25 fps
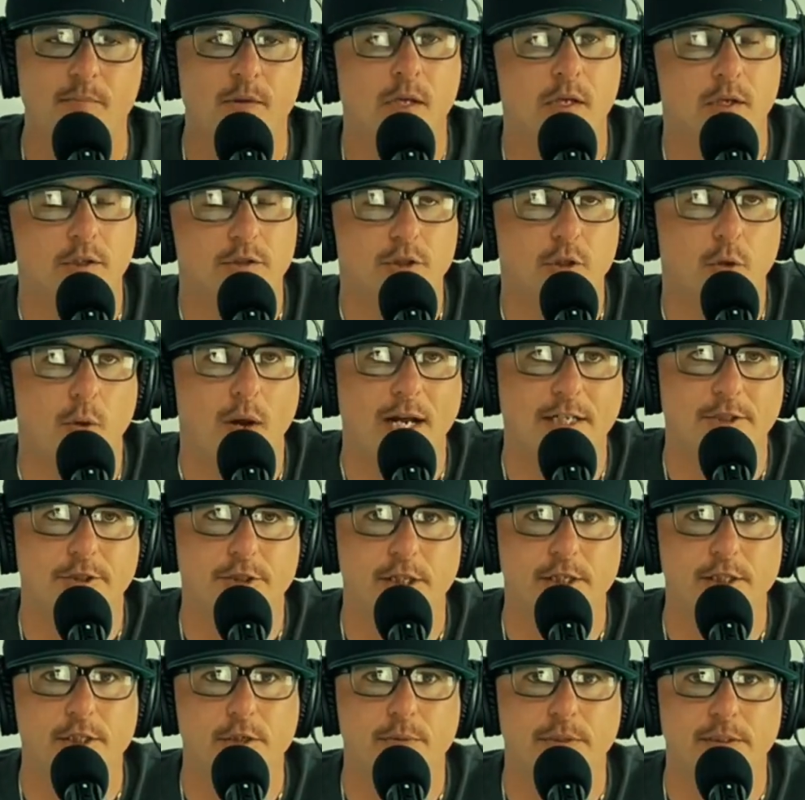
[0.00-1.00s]
So I
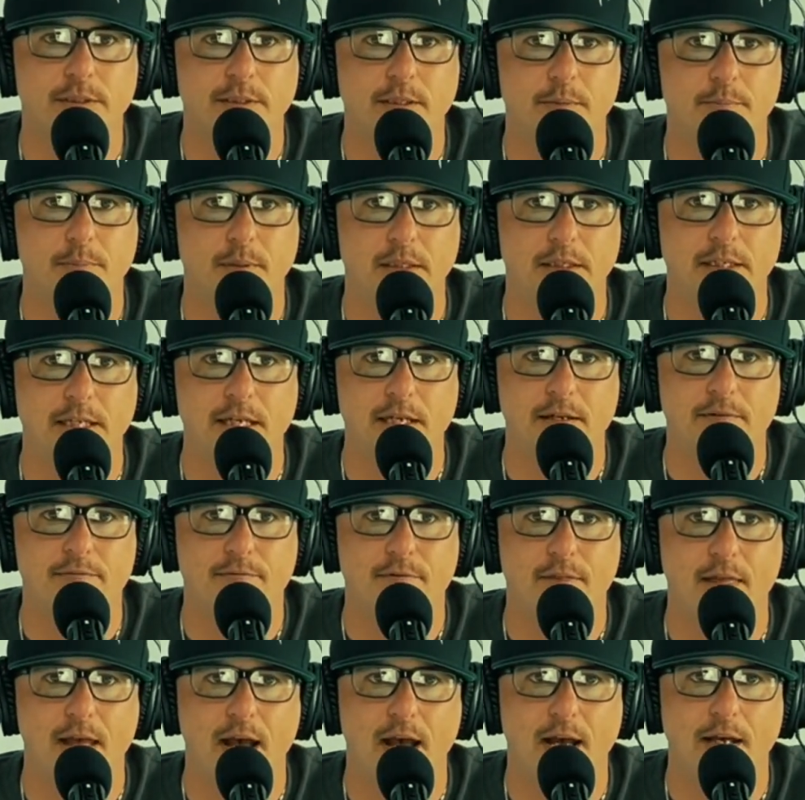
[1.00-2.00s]
genuinely
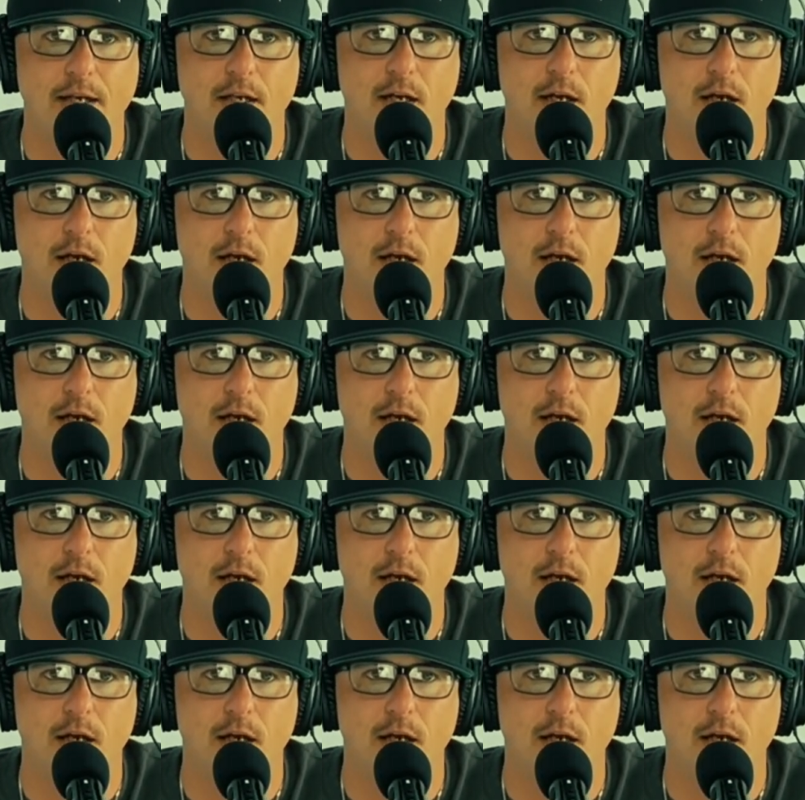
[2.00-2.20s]
believe that